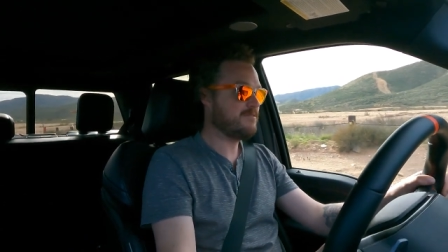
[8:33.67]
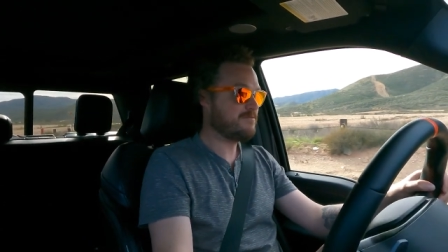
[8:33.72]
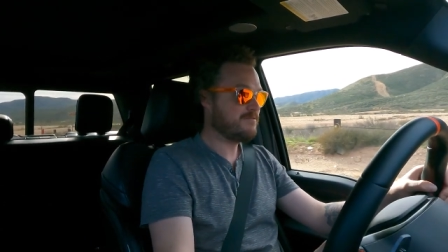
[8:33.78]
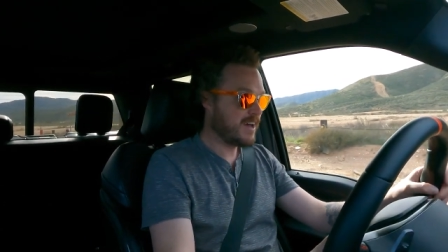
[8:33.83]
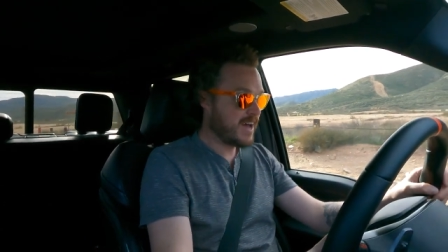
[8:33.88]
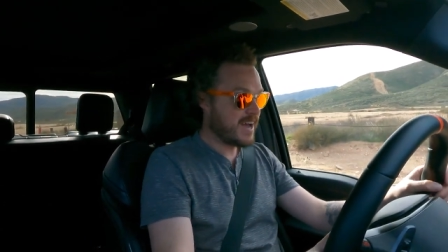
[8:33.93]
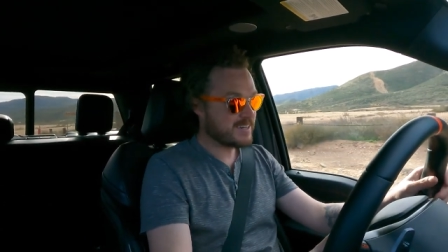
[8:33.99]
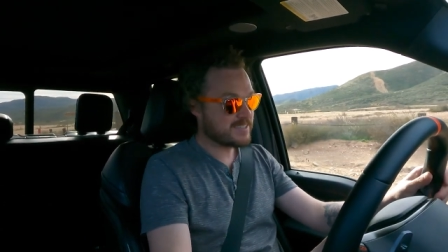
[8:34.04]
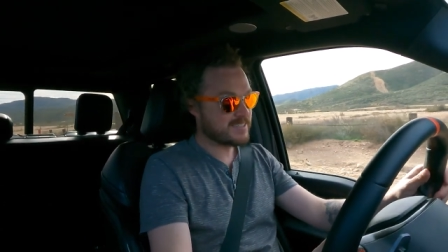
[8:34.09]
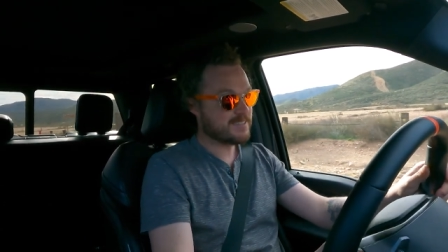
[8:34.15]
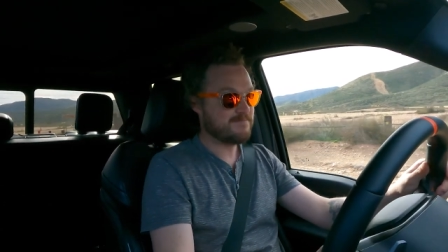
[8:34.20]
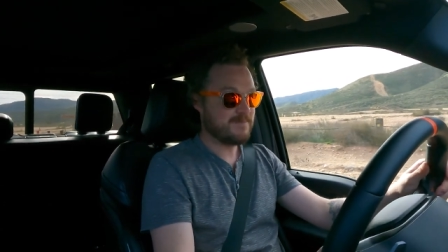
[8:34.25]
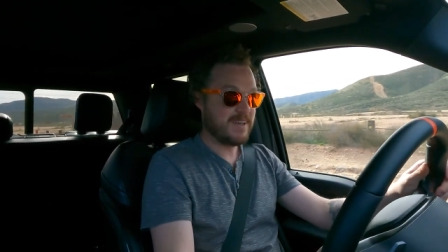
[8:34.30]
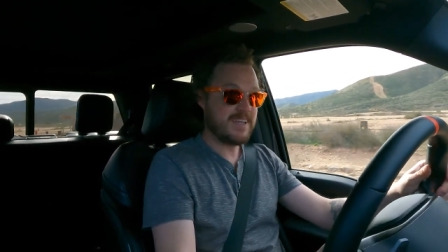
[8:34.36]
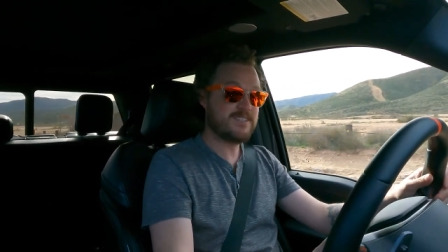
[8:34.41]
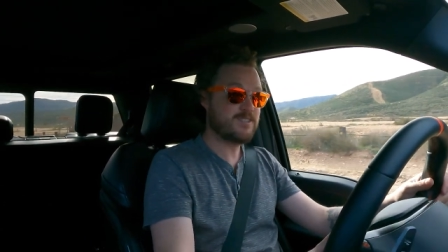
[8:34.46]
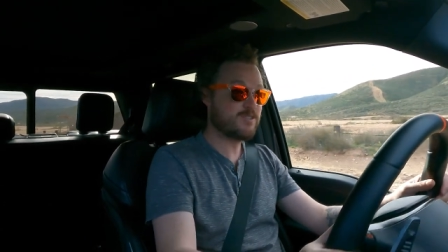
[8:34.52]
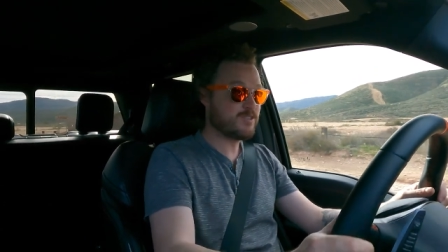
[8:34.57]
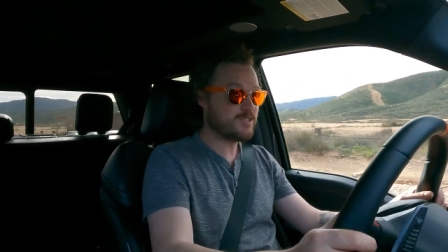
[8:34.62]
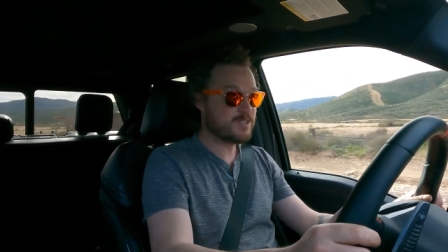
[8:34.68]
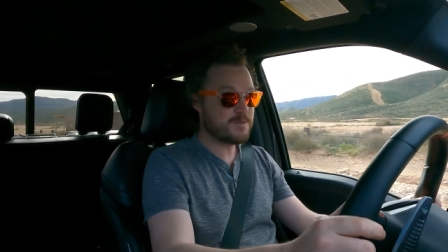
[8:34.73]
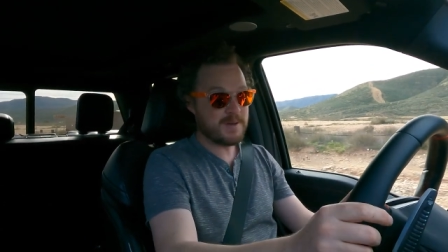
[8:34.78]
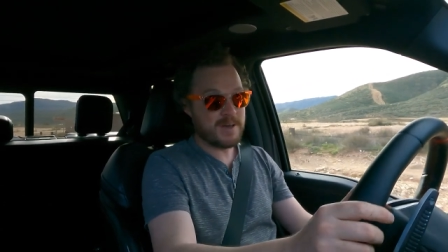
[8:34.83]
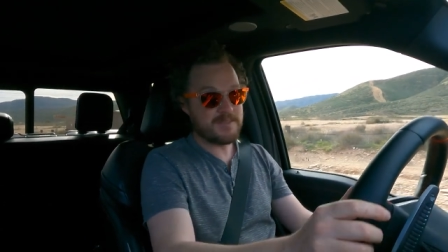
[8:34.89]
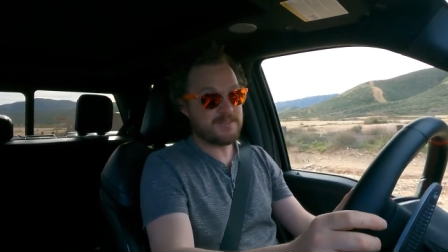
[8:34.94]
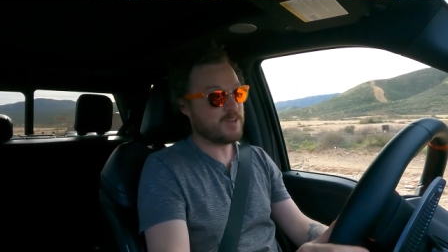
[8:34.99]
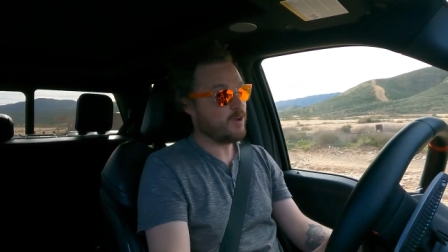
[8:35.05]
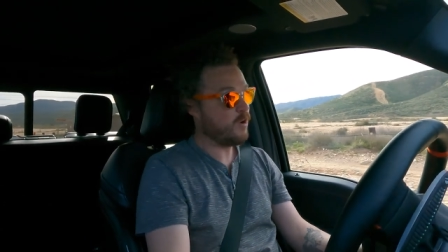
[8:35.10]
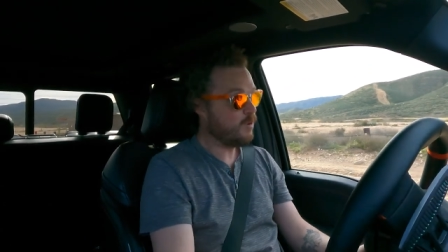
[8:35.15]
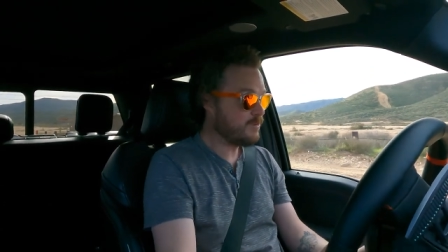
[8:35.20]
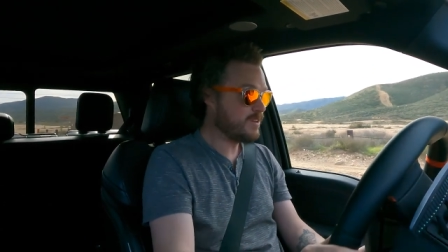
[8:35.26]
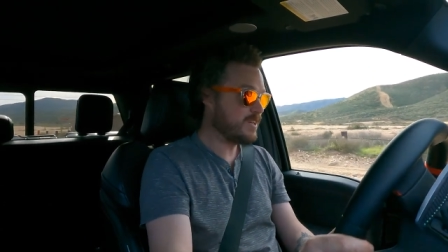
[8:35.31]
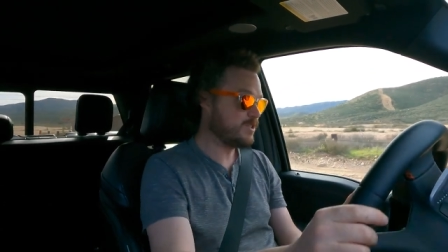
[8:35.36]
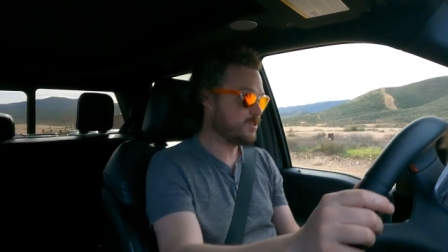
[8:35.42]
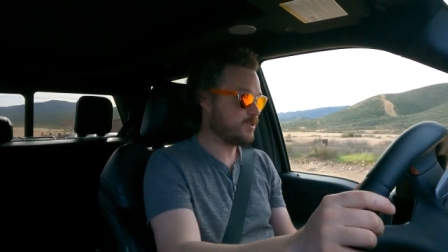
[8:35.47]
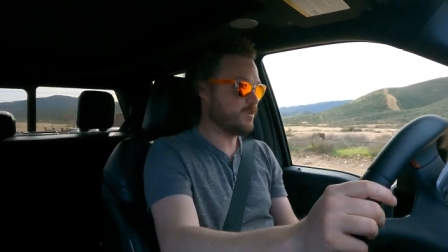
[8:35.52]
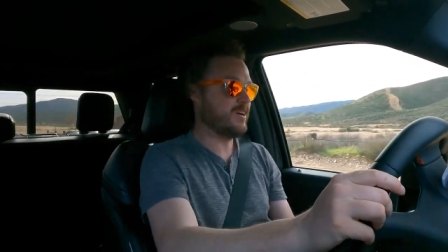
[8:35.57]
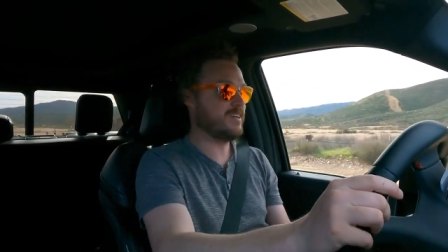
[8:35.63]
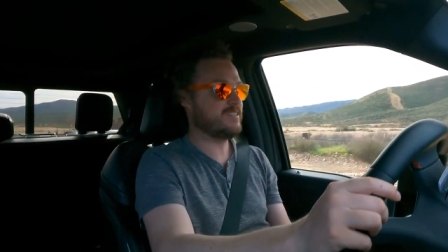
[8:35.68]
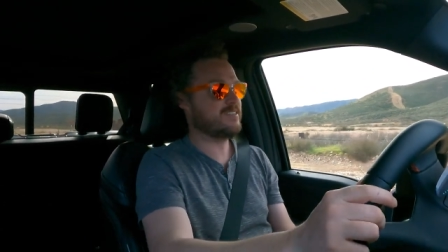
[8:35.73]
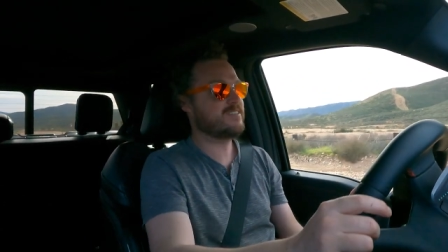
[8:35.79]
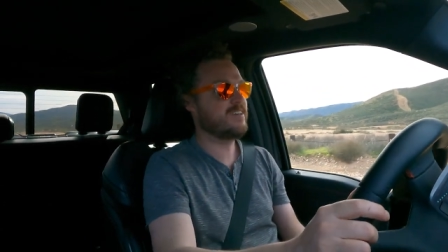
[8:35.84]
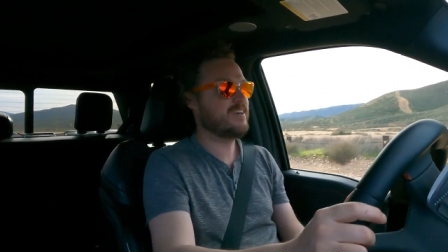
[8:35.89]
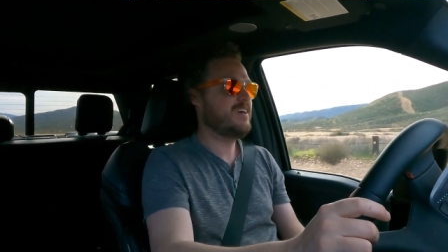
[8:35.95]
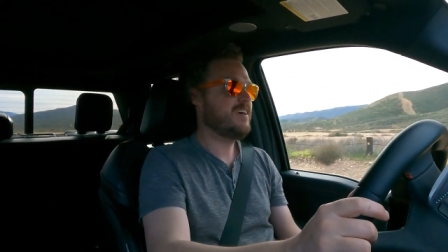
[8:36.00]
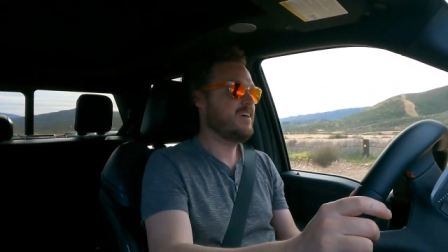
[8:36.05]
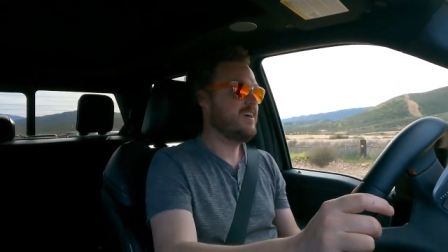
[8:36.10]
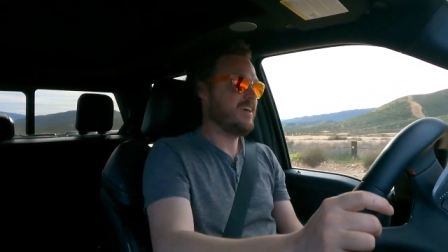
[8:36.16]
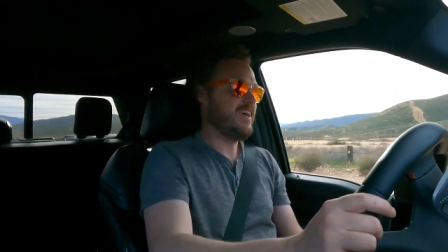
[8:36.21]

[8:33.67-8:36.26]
In fact, it's just about the only choice,